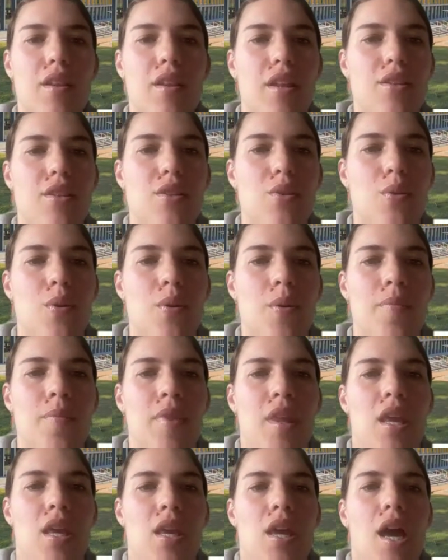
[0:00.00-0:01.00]
That's cool.
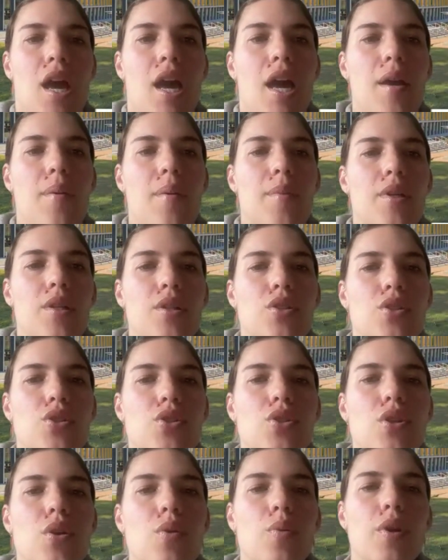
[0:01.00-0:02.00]

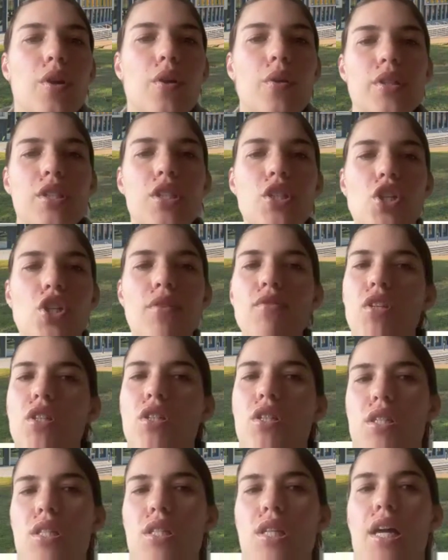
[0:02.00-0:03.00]
So we're going to shift to
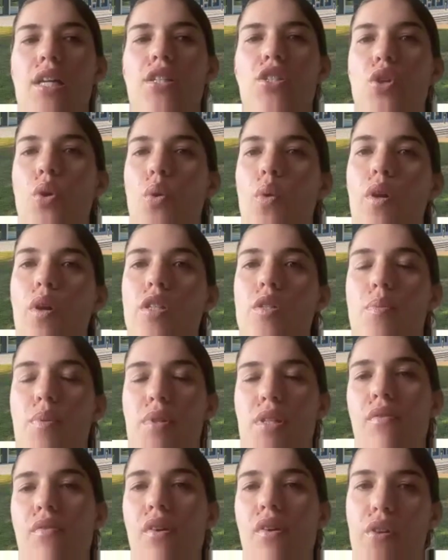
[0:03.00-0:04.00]
discuss your
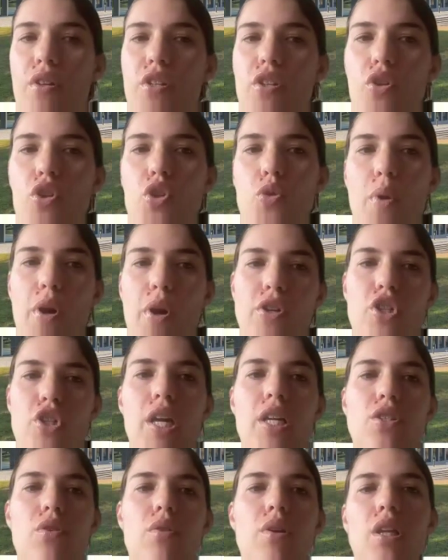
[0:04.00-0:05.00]
specific research
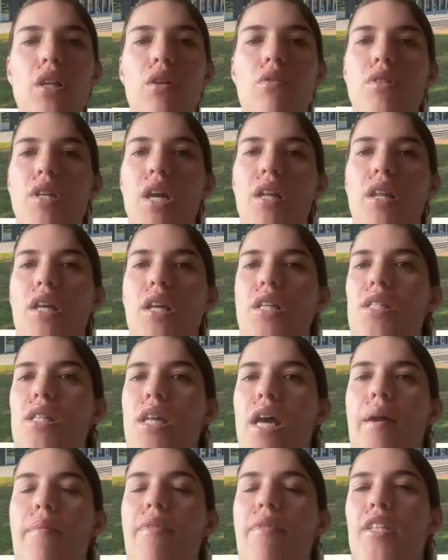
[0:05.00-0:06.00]
project. So can you tell us
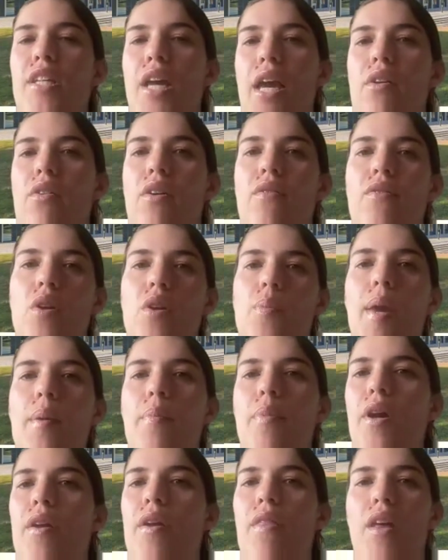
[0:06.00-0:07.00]
the title of your
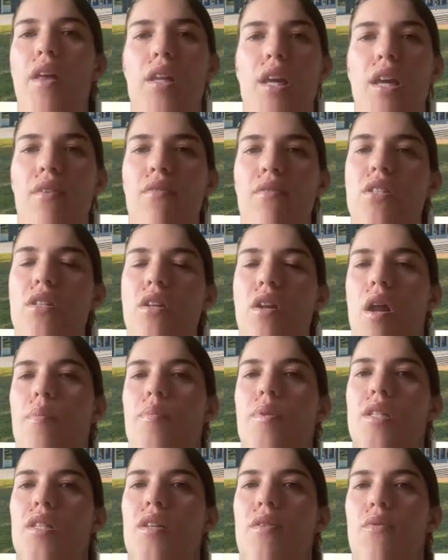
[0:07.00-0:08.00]
paper and then give a
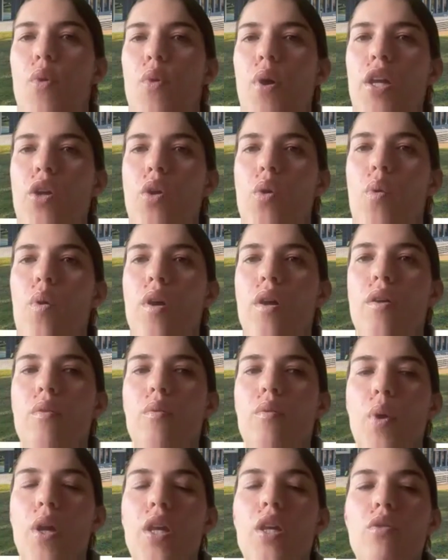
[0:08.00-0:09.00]
synopsis of what
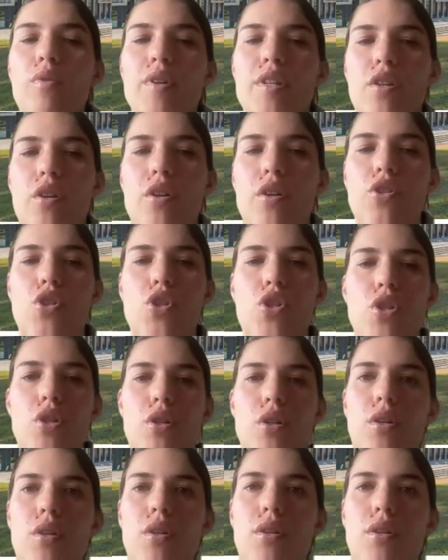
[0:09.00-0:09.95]
you researched?